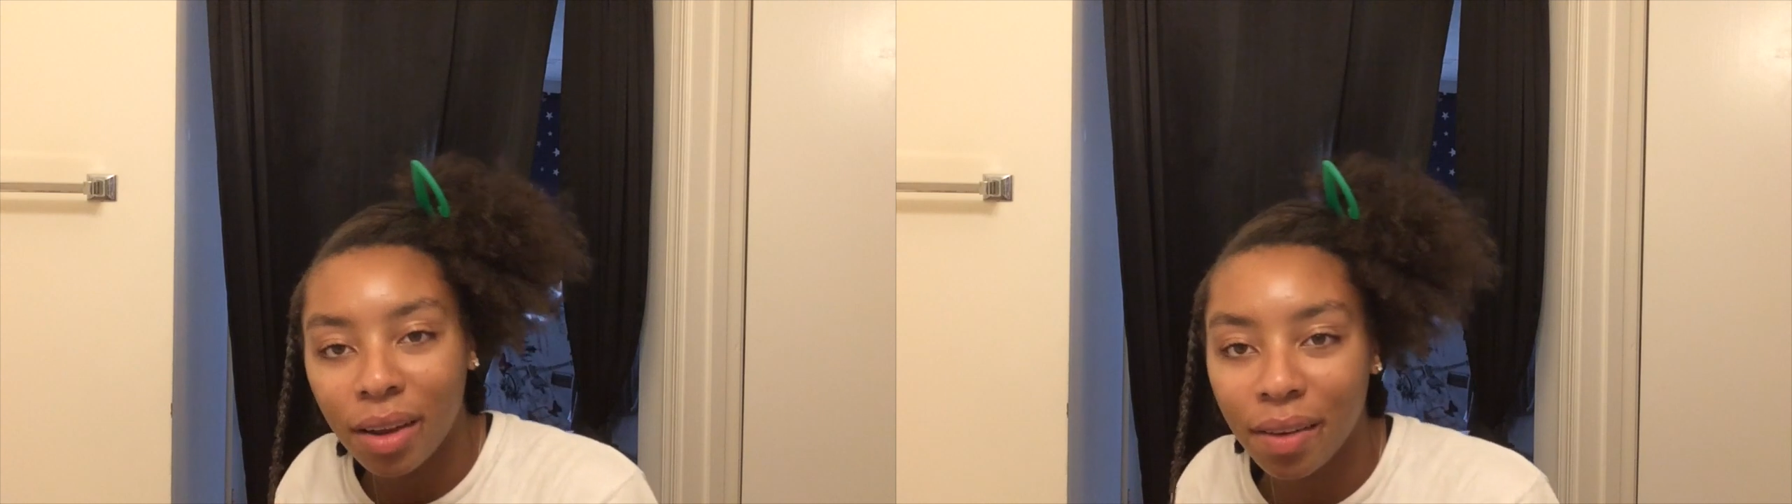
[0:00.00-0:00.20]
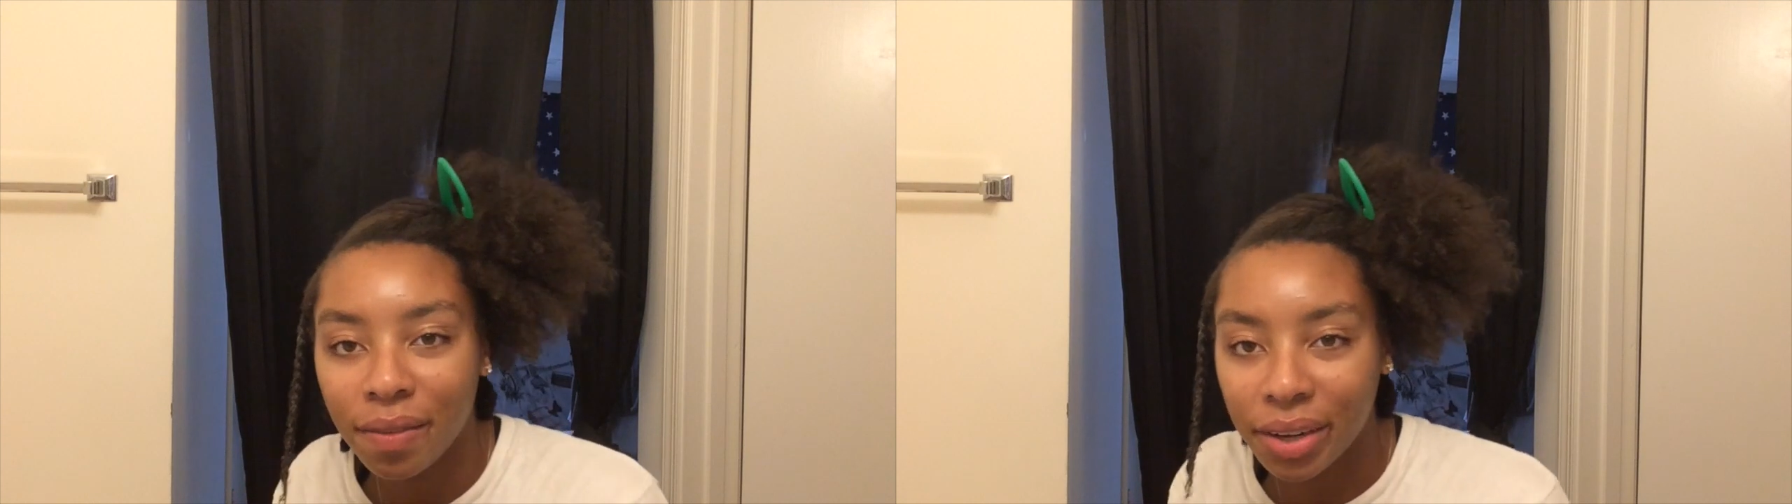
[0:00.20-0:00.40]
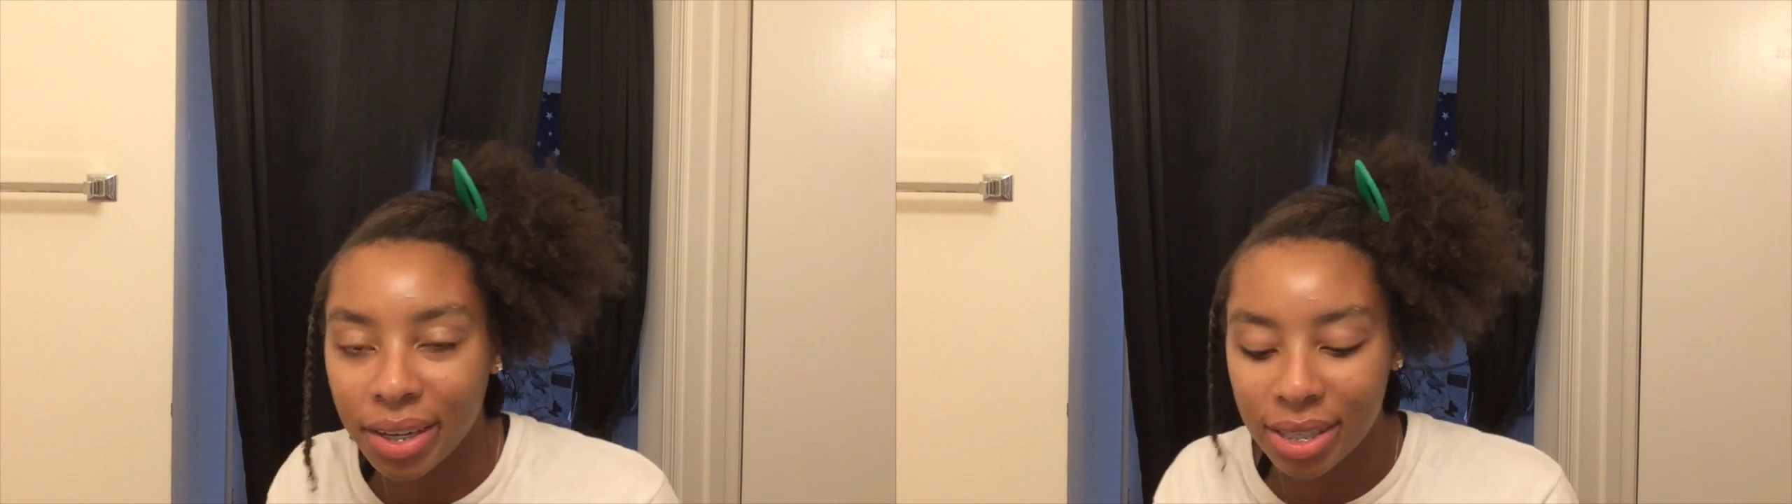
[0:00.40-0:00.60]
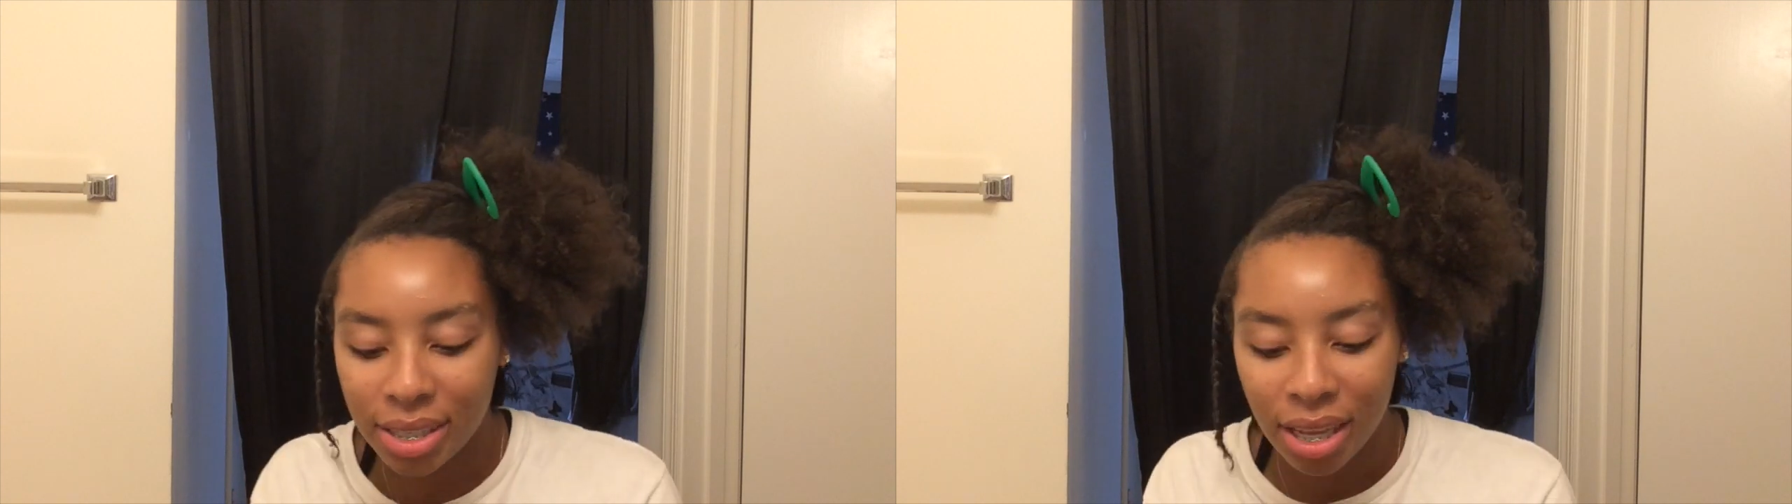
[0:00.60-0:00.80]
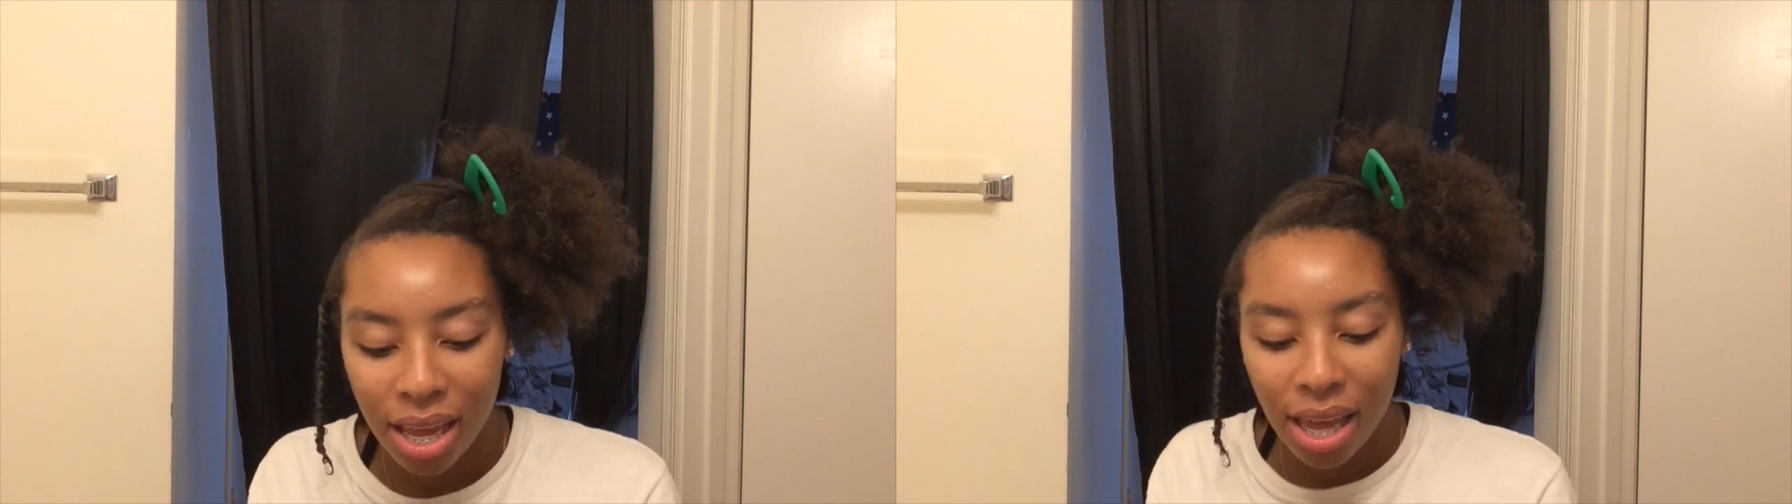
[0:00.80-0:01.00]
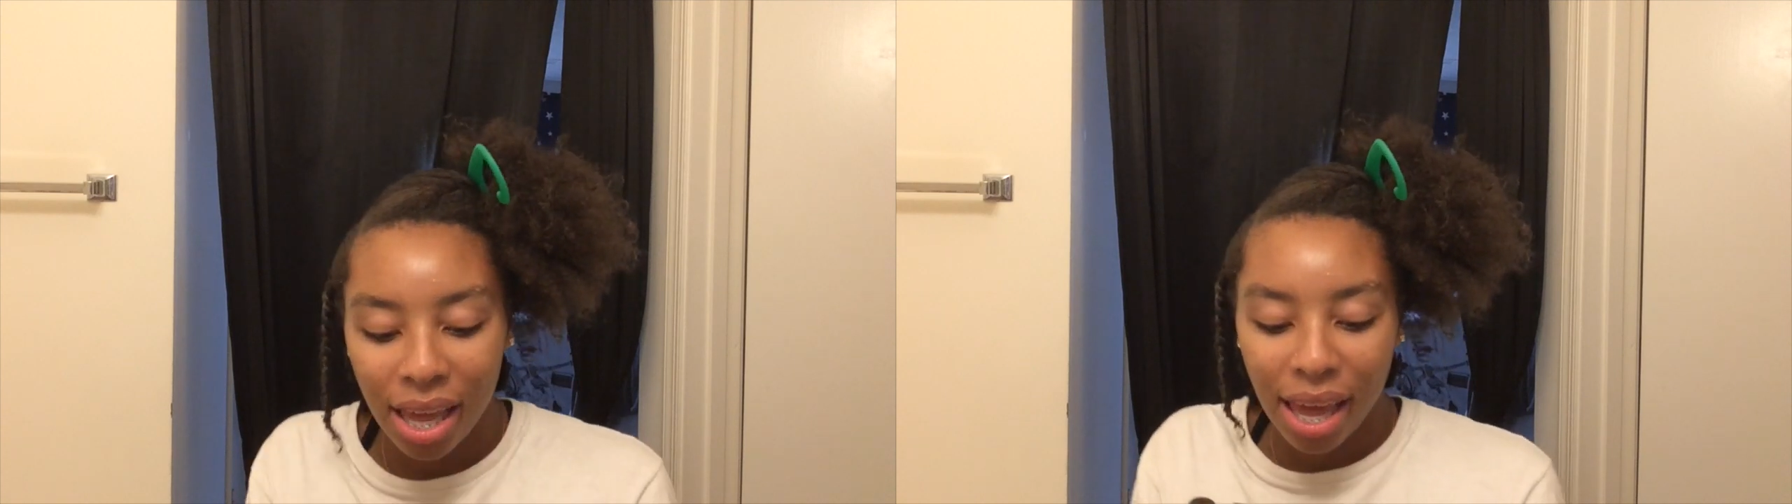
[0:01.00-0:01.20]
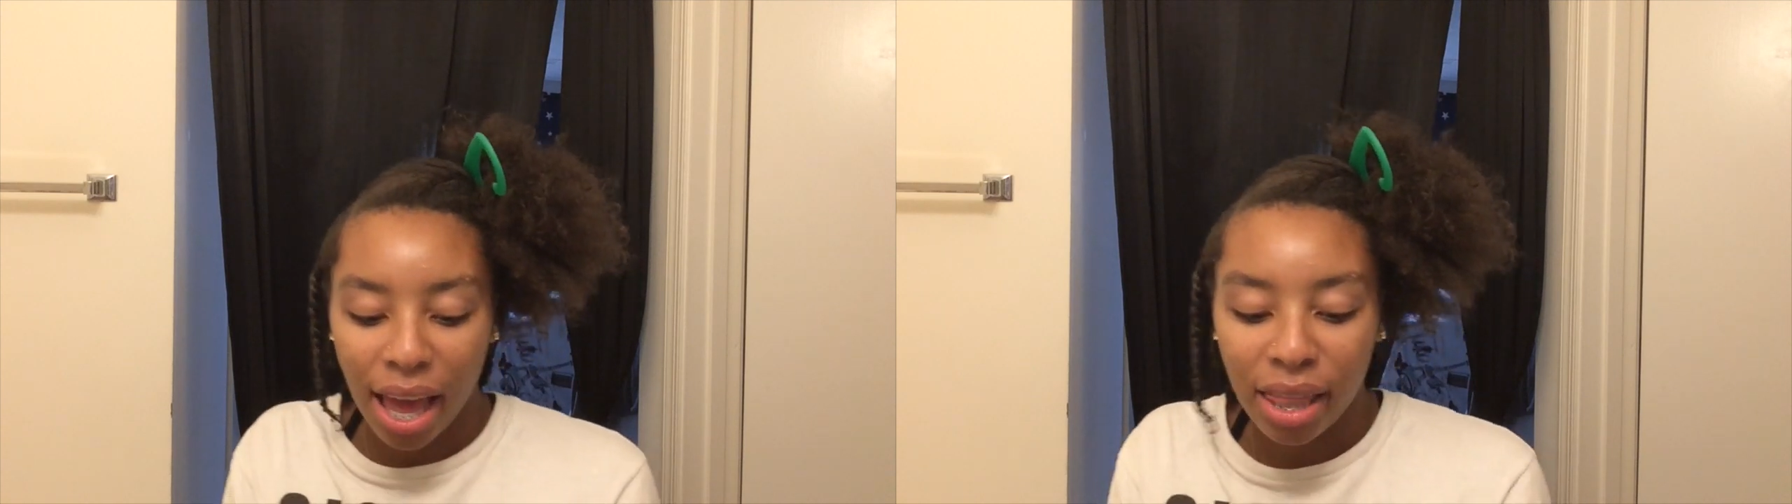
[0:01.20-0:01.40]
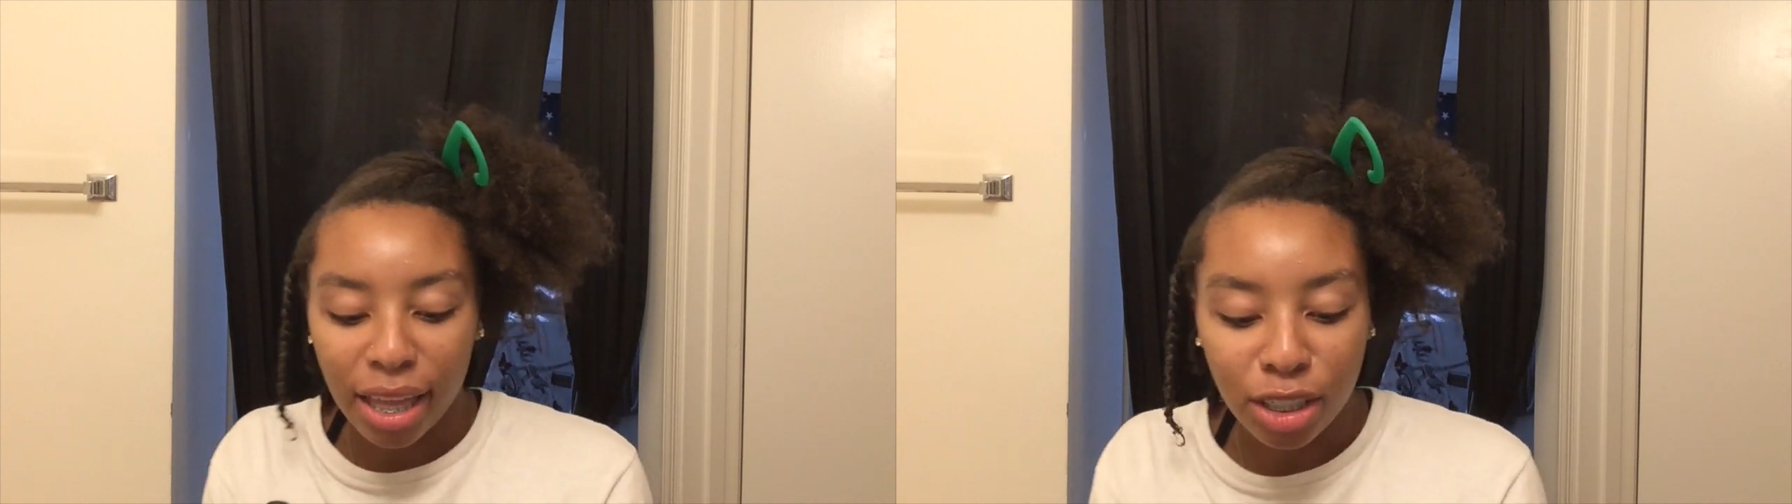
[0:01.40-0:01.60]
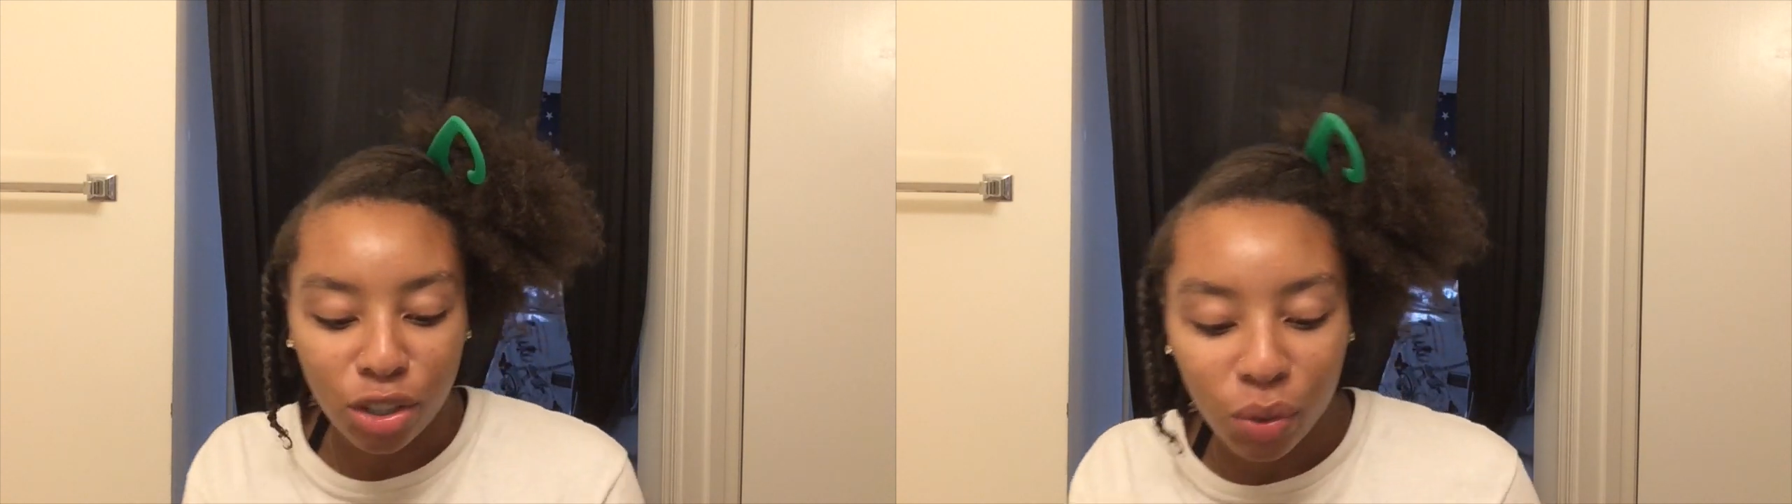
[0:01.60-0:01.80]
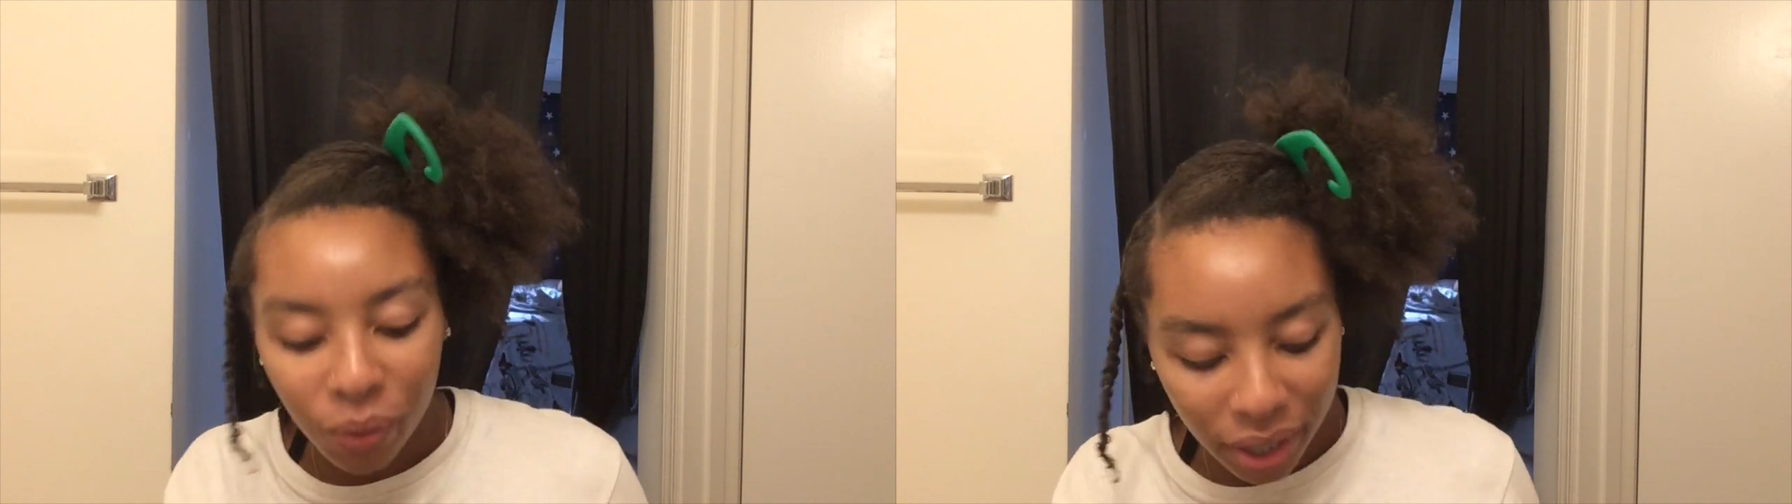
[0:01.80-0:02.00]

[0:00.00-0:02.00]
on it first, and then do